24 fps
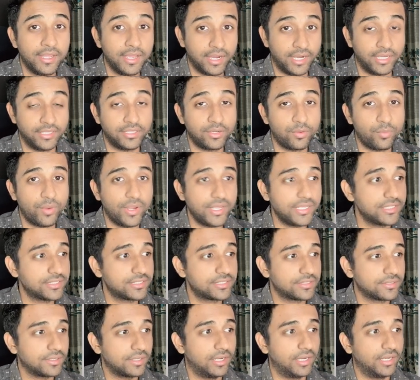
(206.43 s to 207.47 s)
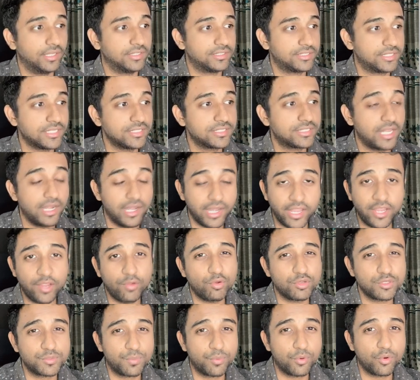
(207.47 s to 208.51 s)
Otherwise, since the link
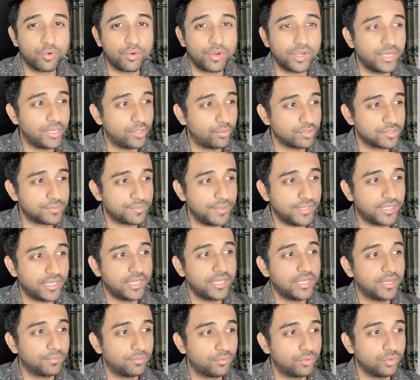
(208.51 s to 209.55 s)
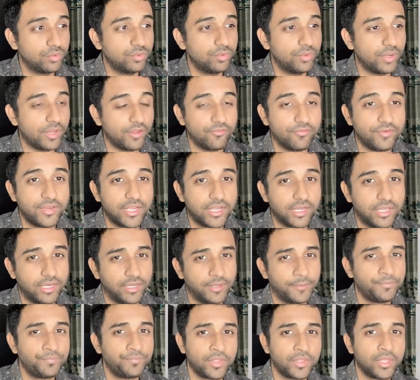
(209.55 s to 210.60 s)
was broken, it was picking up to every
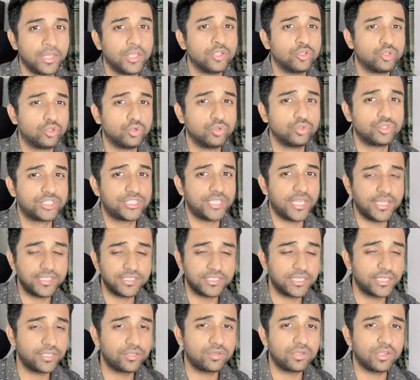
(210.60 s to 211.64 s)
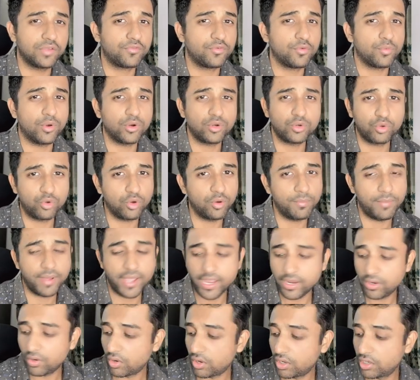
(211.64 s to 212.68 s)
color. To change it, if you want to go
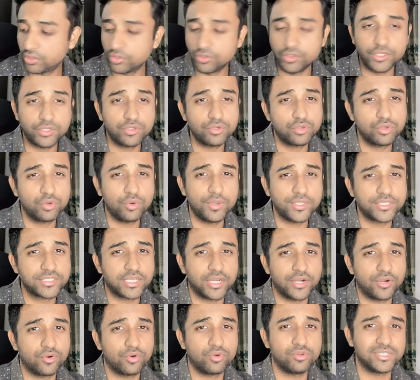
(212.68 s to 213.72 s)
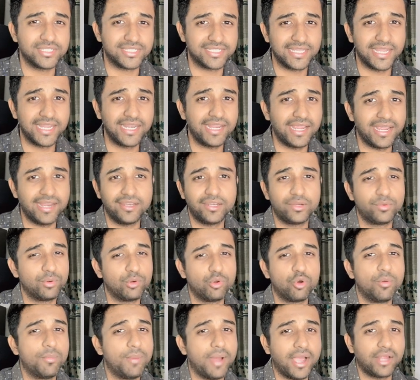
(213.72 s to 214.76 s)
back, all you need to do is Control Z and it will
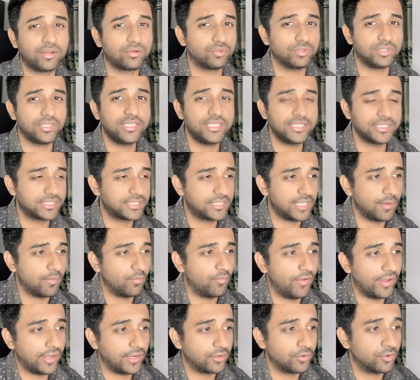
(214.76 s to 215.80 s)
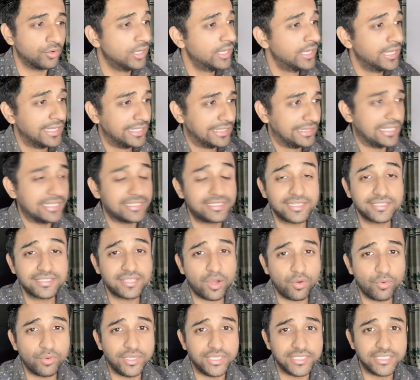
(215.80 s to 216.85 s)
go back to the same value. This is
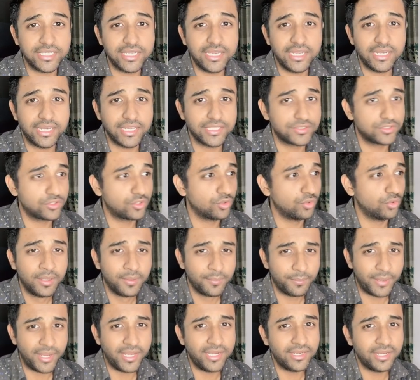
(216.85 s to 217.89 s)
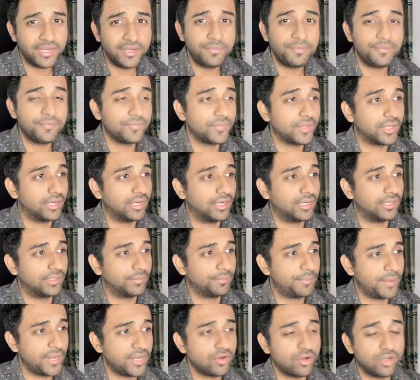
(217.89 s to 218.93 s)
how easy it is to paint
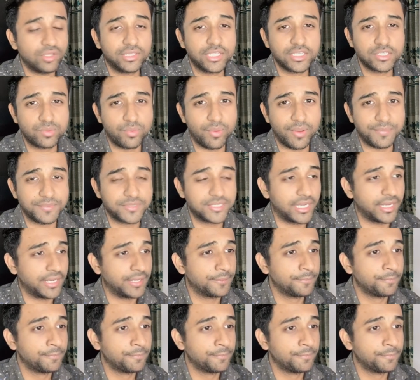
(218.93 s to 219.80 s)
on this website.